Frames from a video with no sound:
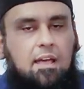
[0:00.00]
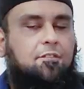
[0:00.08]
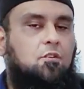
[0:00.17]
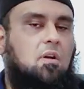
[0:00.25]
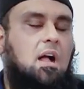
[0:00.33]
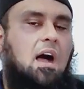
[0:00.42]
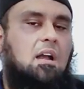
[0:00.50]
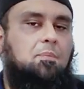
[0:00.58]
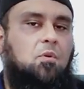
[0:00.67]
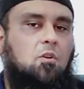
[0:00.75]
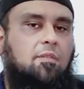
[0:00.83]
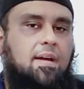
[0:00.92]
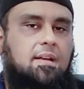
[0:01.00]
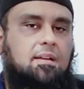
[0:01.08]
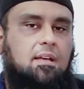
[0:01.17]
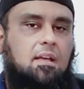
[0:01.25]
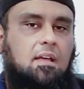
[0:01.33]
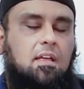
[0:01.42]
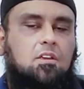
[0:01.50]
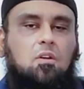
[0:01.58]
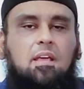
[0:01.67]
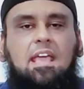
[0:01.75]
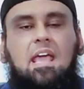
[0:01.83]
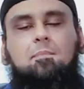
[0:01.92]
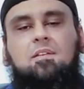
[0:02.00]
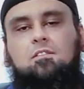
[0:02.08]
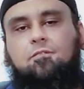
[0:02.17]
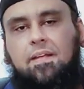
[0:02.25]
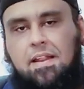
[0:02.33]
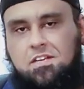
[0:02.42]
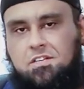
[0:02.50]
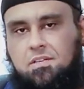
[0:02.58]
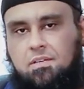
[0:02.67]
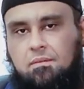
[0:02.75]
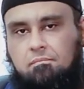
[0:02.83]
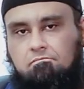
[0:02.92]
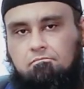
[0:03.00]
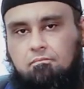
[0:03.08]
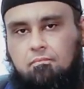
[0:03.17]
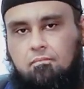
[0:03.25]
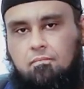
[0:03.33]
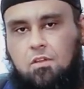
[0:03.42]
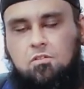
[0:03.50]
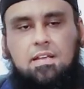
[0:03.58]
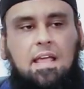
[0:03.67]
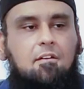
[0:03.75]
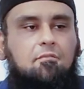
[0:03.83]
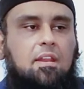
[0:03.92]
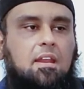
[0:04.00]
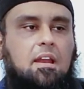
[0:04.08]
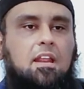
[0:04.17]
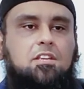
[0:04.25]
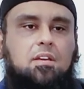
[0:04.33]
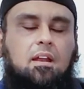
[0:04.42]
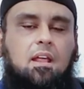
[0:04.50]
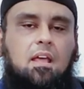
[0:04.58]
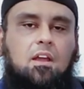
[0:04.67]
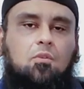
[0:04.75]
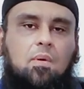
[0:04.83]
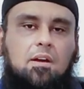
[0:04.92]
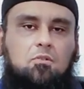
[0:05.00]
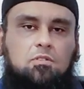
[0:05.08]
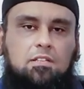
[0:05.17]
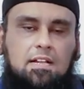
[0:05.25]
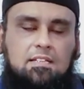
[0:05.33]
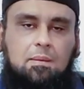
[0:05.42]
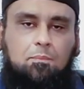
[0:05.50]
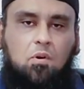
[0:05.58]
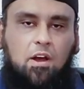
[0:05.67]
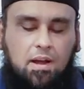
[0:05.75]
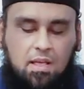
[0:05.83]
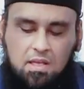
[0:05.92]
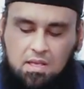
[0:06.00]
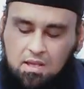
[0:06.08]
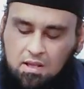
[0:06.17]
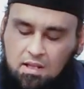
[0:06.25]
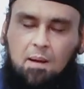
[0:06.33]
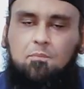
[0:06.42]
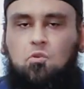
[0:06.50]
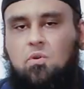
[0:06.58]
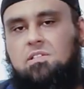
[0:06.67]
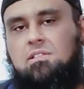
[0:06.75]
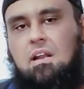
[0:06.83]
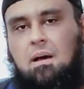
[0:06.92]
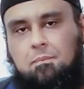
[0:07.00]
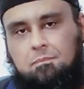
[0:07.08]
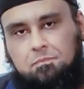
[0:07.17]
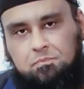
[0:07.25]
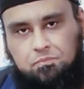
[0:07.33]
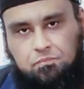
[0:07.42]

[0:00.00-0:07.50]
If you can't prove it, your game is finished. You see, every religion try to sell the point. Come to Islam.